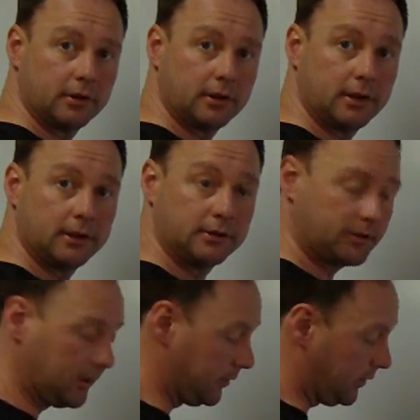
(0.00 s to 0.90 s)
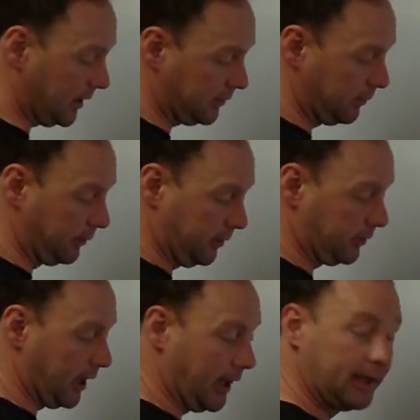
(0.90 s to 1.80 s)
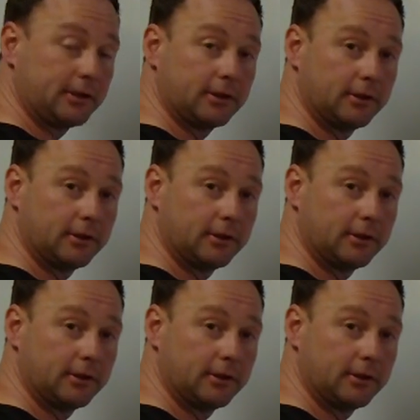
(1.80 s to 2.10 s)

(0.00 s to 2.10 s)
All right, so that's where we're at.